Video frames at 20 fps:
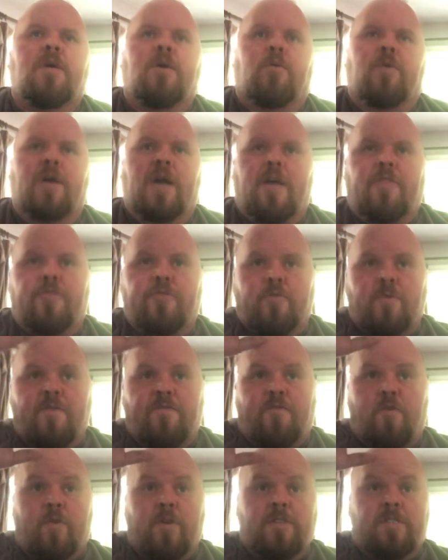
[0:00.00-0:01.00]
We got
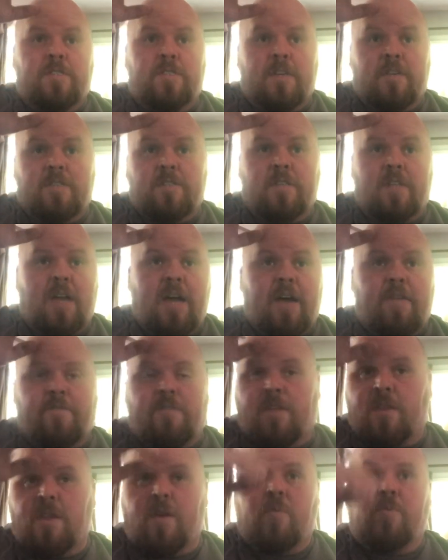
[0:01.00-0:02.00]
3:46
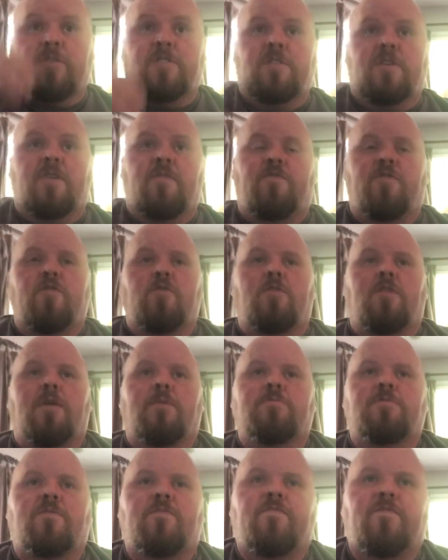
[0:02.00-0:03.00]
left, and there we see a few
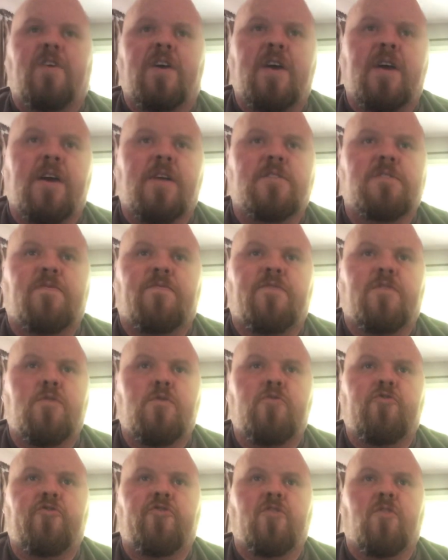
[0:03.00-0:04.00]
Clemson fans, a
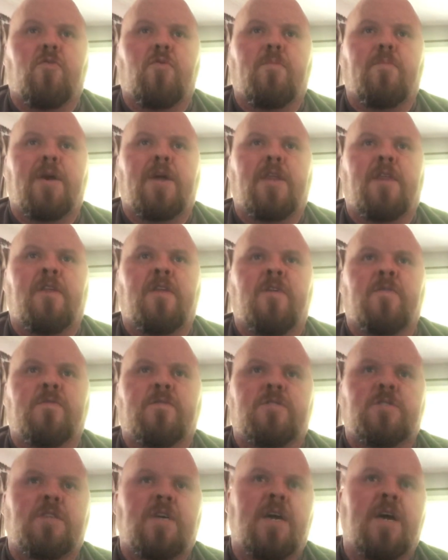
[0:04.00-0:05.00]
few still remaining in the
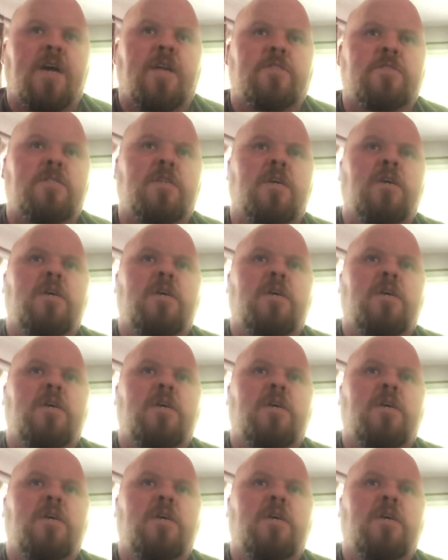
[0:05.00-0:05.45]
stands,